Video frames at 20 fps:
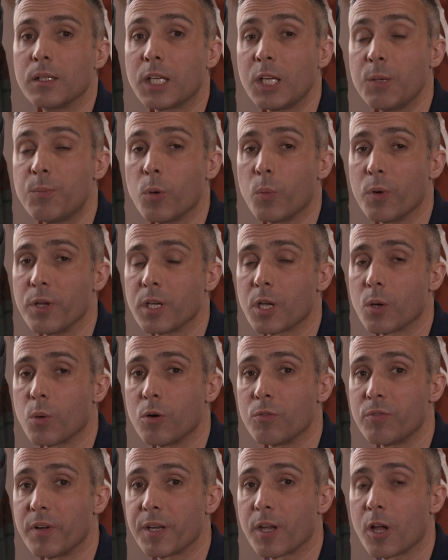Keep a window
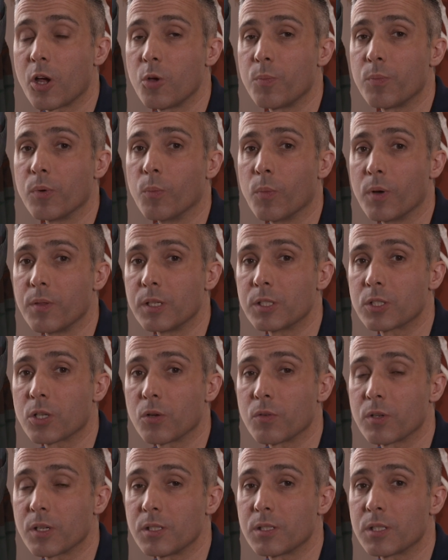or vent open when there's
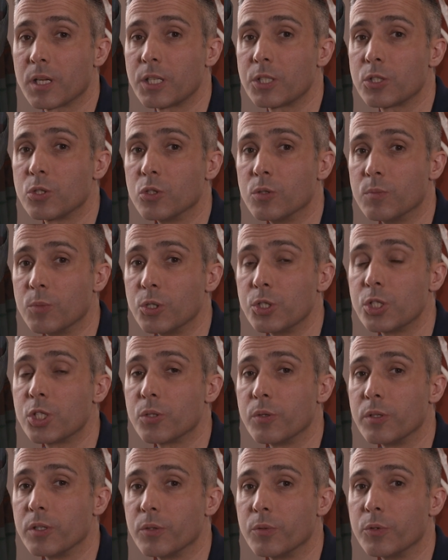condensation or
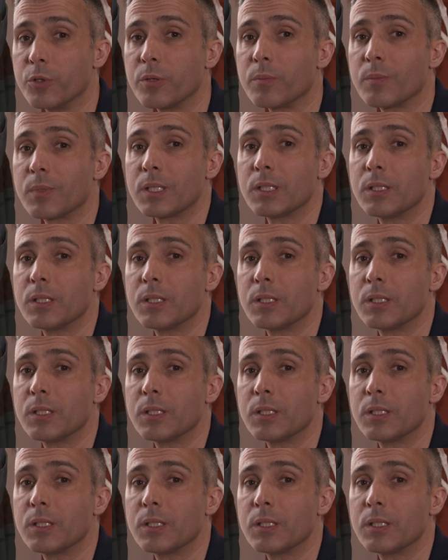moisture in the room.